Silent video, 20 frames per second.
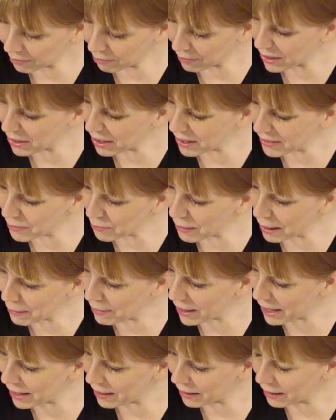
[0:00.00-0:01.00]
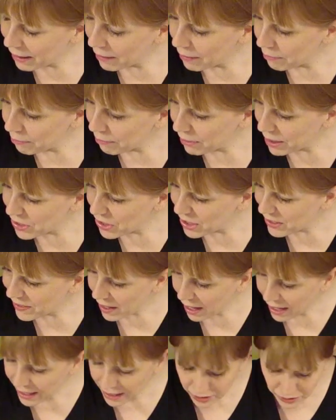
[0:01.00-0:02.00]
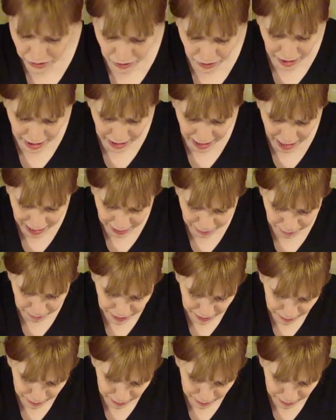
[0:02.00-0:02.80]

because my paintbrush is kind of dirty, I am